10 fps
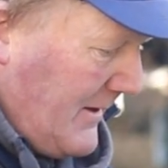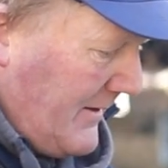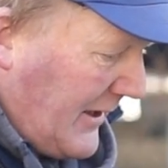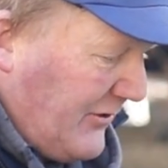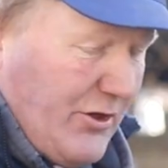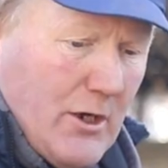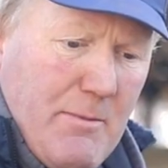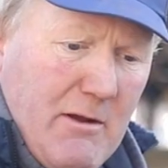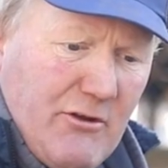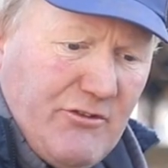They can certainly
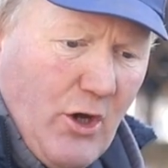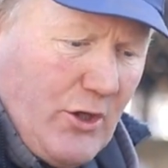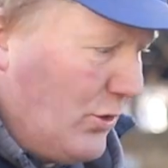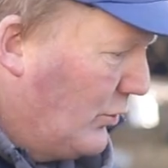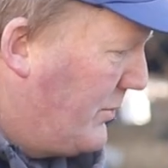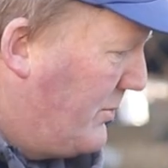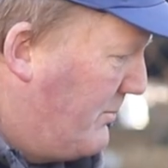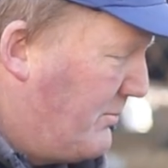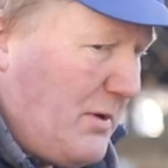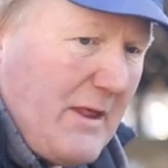be recycled,
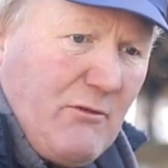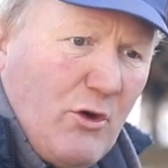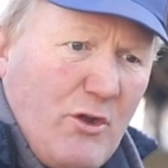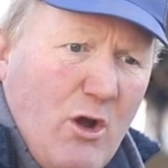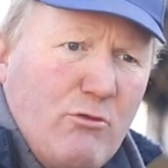but they've got no